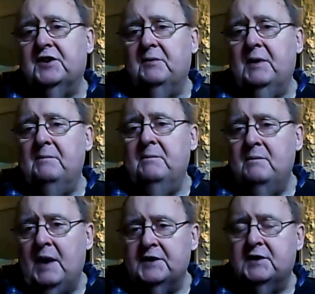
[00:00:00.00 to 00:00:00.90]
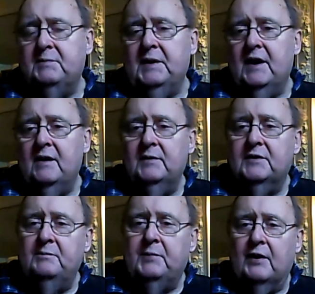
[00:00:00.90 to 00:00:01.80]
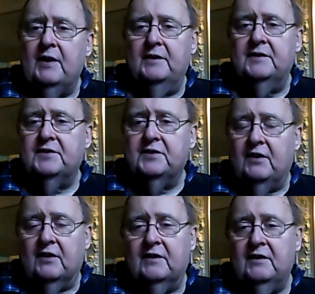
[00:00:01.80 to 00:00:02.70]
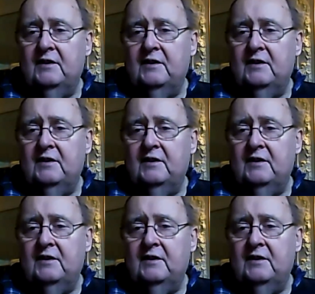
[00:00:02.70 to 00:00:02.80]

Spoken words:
that one must be able to borrow the stock,